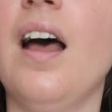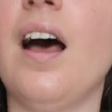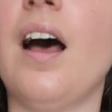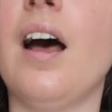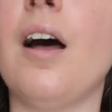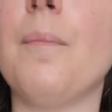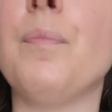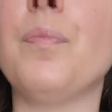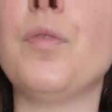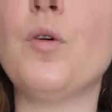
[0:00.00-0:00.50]

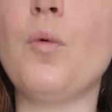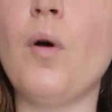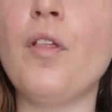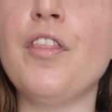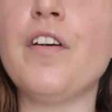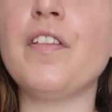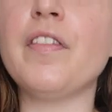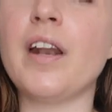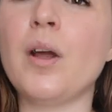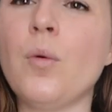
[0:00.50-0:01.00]
Um, the one
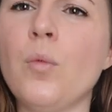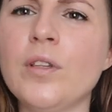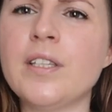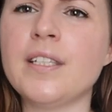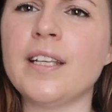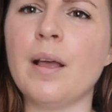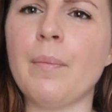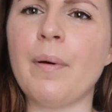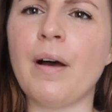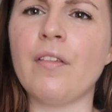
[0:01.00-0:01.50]
thing that I would
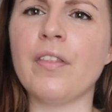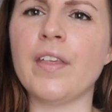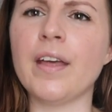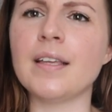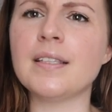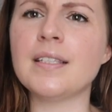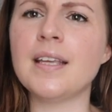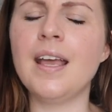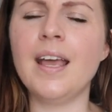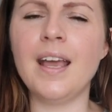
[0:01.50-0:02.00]
say about
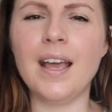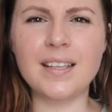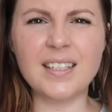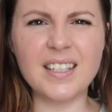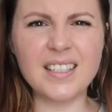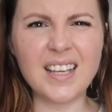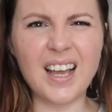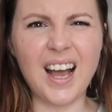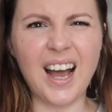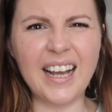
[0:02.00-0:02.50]
this is
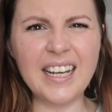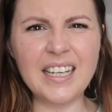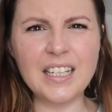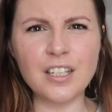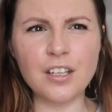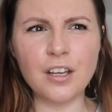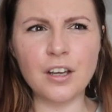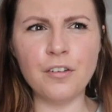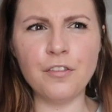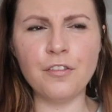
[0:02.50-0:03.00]
it's
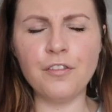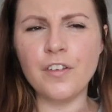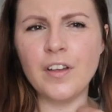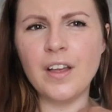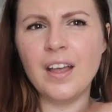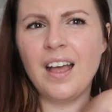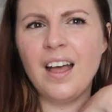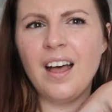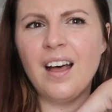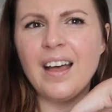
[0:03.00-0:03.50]
kind of
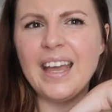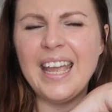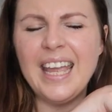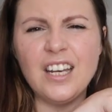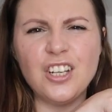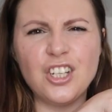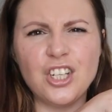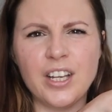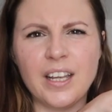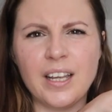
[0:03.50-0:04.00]

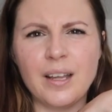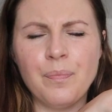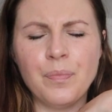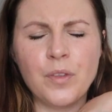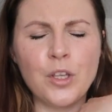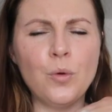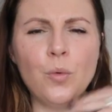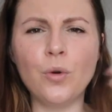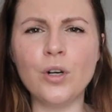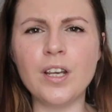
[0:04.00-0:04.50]
itchy.
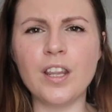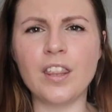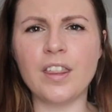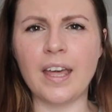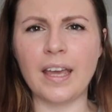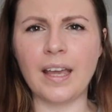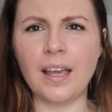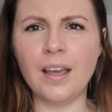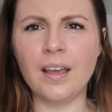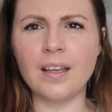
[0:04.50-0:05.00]
You wouldn't
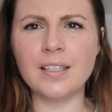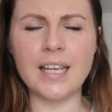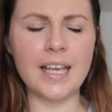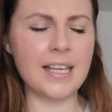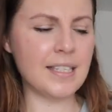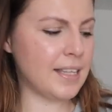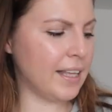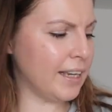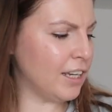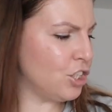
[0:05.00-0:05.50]
think, because it
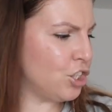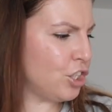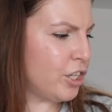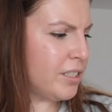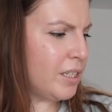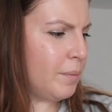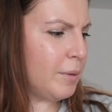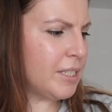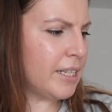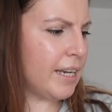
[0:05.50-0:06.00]
is like a
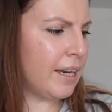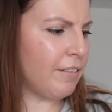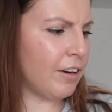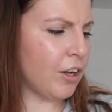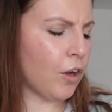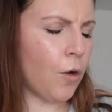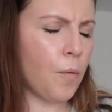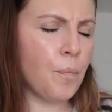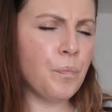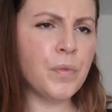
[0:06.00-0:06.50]
jersey
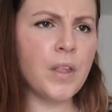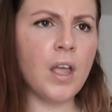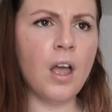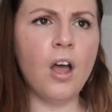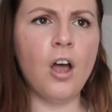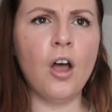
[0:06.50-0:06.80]
material,